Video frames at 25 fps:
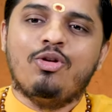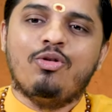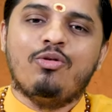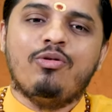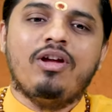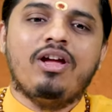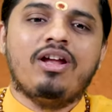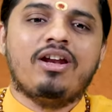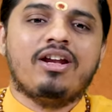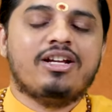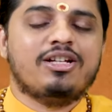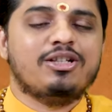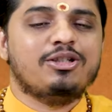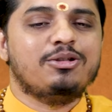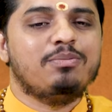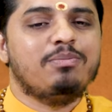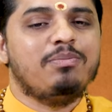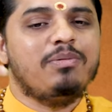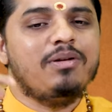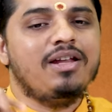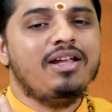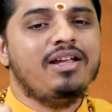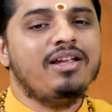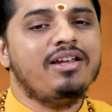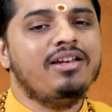We are
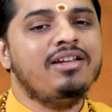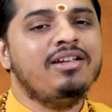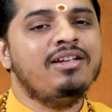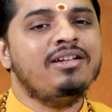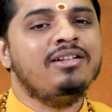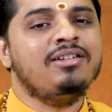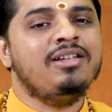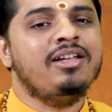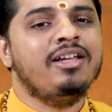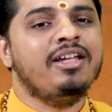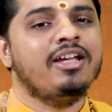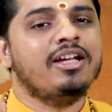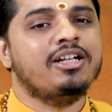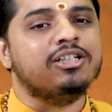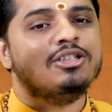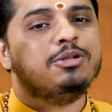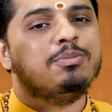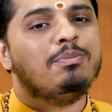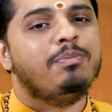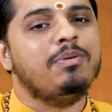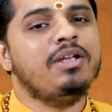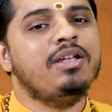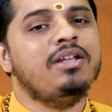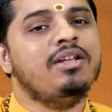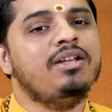explaining the
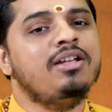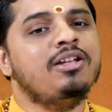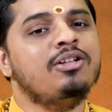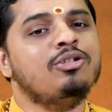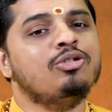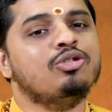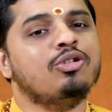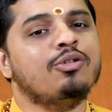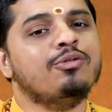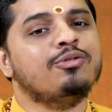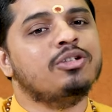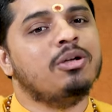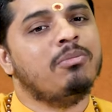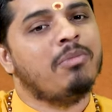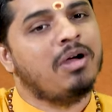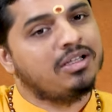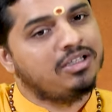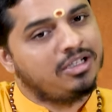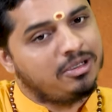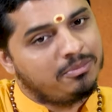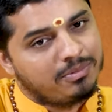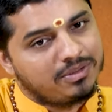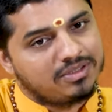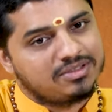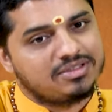experience of some
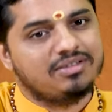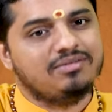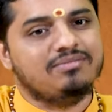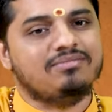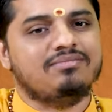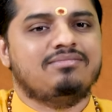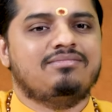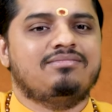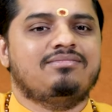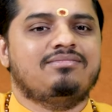other person.